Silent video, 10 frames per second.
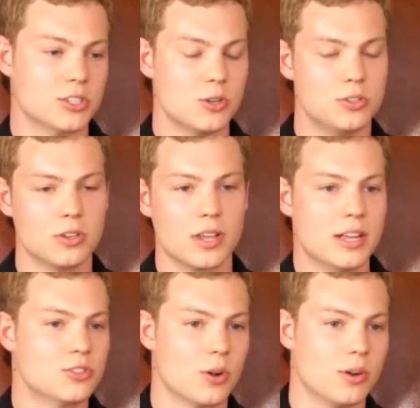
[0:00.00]
so you took
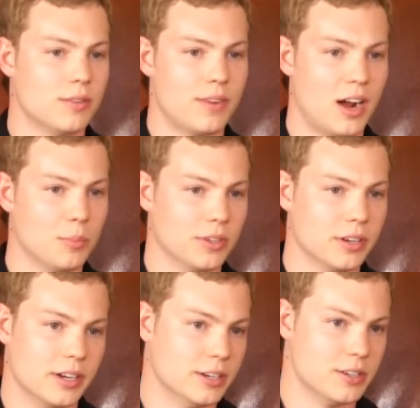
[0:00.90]
intro to
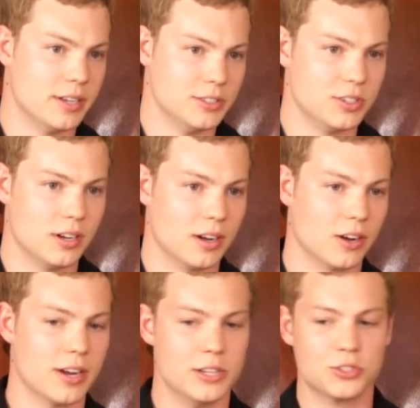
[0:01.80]
environmental
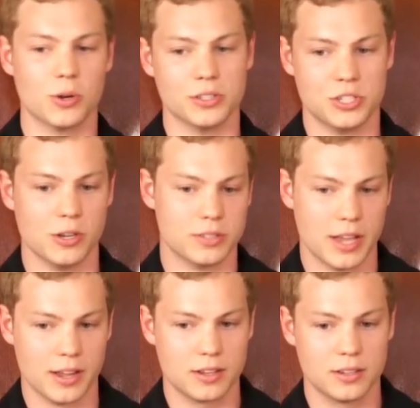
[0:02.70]
engineering or intro to
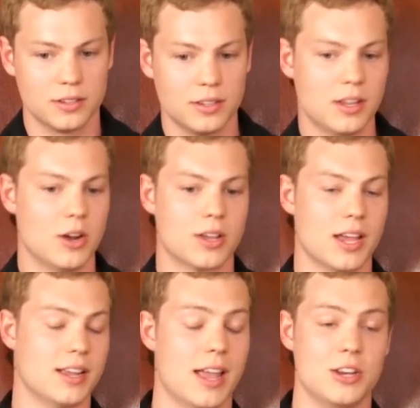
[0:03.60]
geotech.
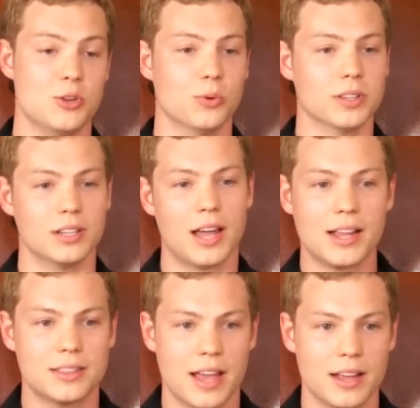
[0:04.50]
Okay, and you really
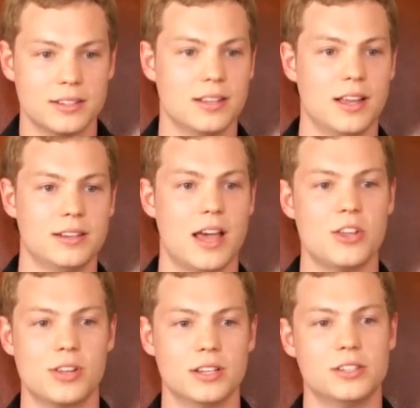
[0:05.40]
like that. Now
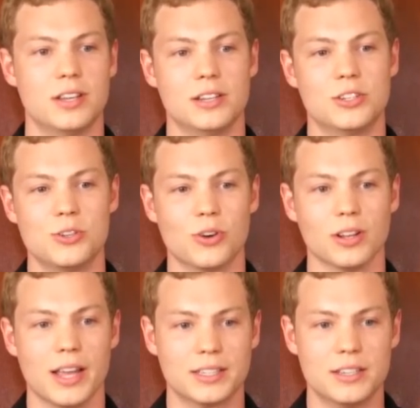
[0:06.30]
you get into your
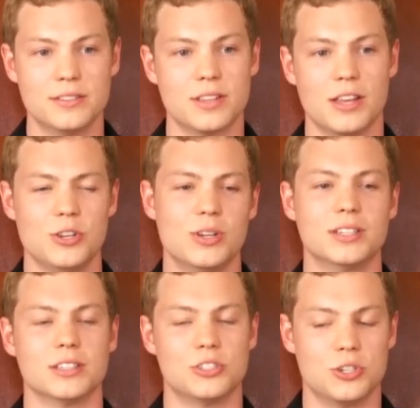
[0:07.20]
electives and you
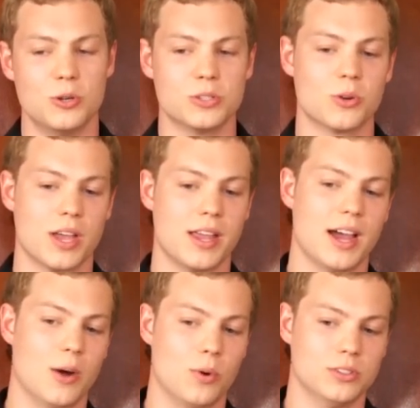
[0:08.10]
get to choose, okay,
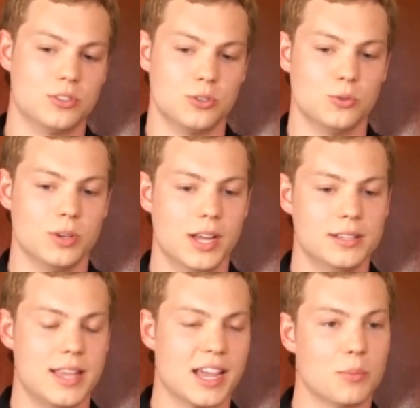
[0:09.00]
I want to
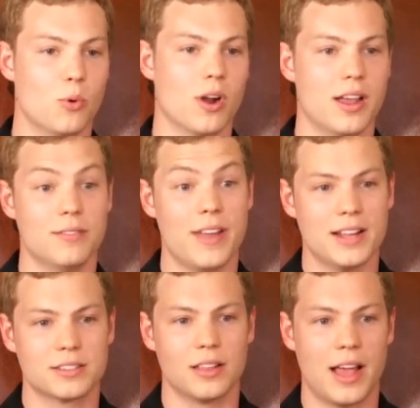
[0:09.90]
take a more
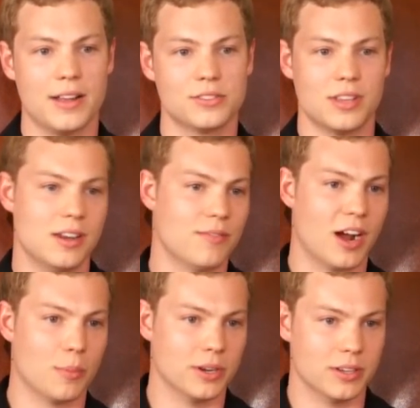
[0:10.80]
advanced class in
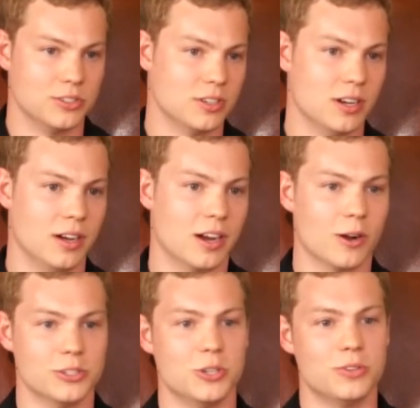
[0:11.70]
environmental engineering
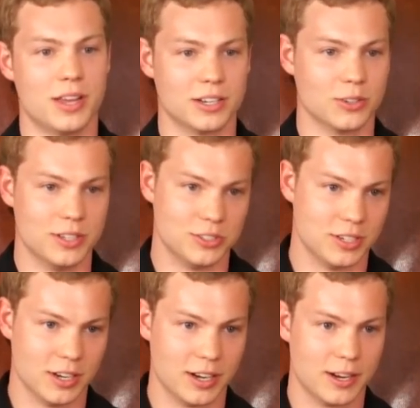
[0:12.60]
or geotechnical
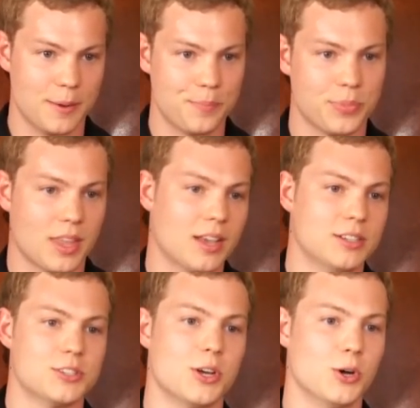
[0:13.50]
engineering.
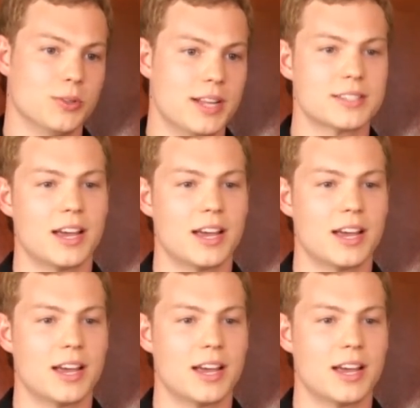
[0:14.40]
So that's